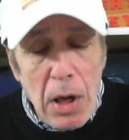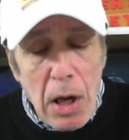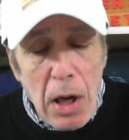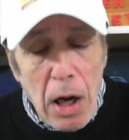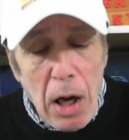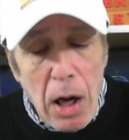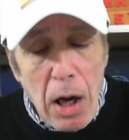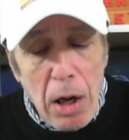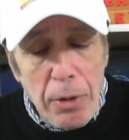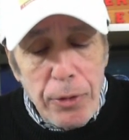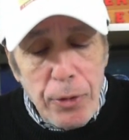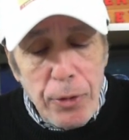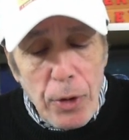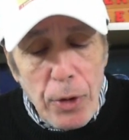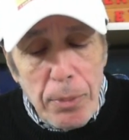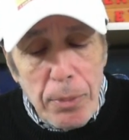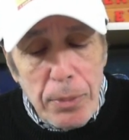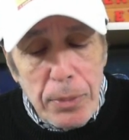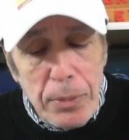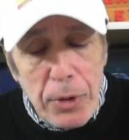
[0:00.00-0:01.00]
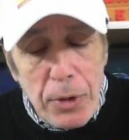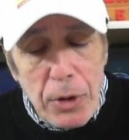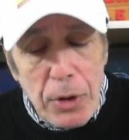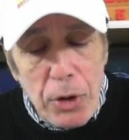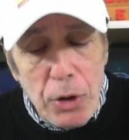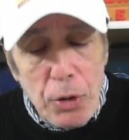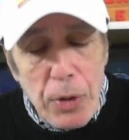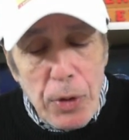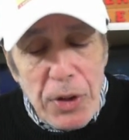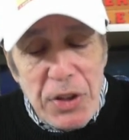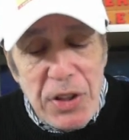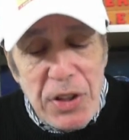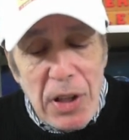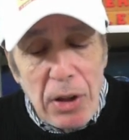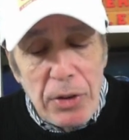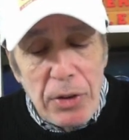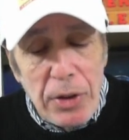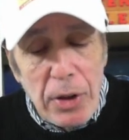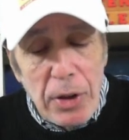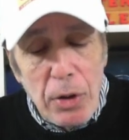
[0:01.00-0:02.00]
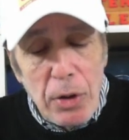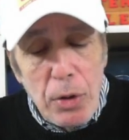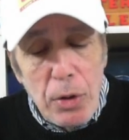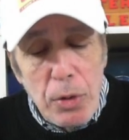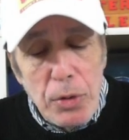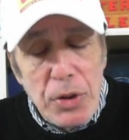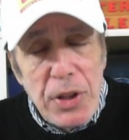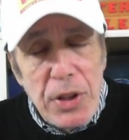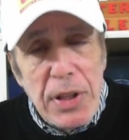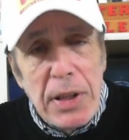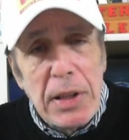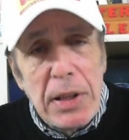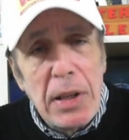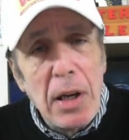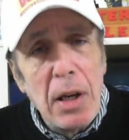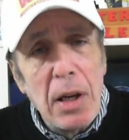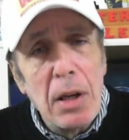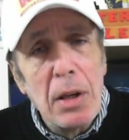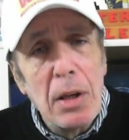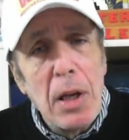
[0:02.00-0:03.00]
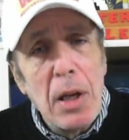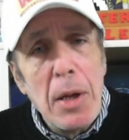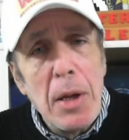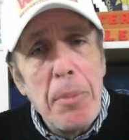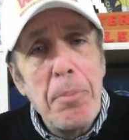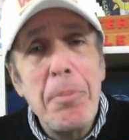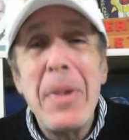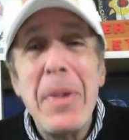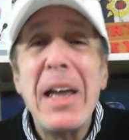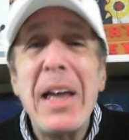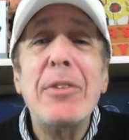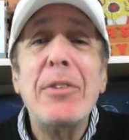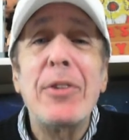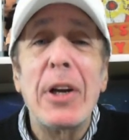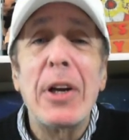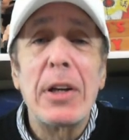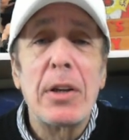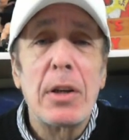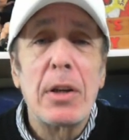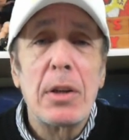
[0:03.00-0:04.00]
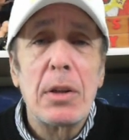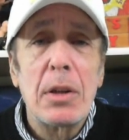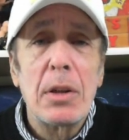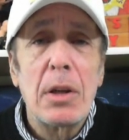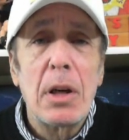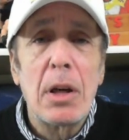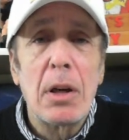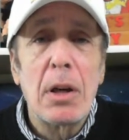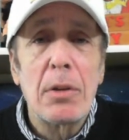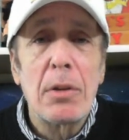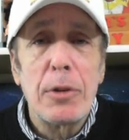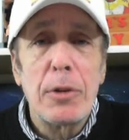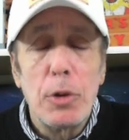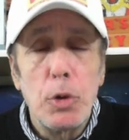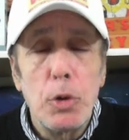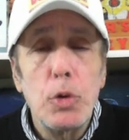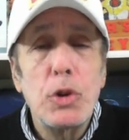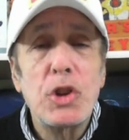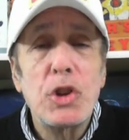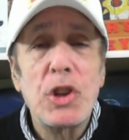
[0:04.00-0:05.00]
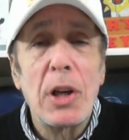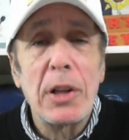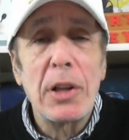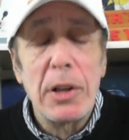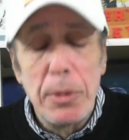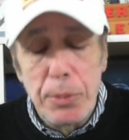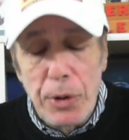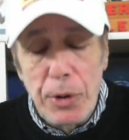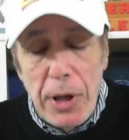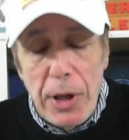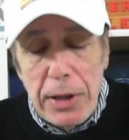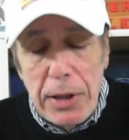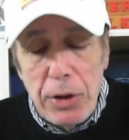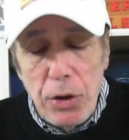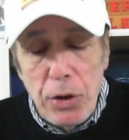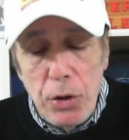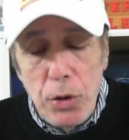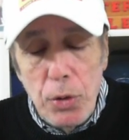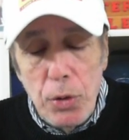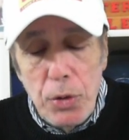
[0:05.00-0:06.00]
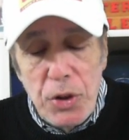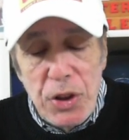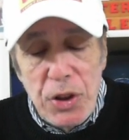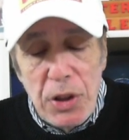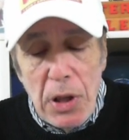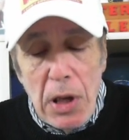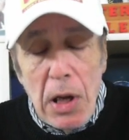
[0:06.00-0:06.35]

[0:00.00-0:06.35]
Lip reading: From Chris Elner, who's the maven of Lucha Libre news,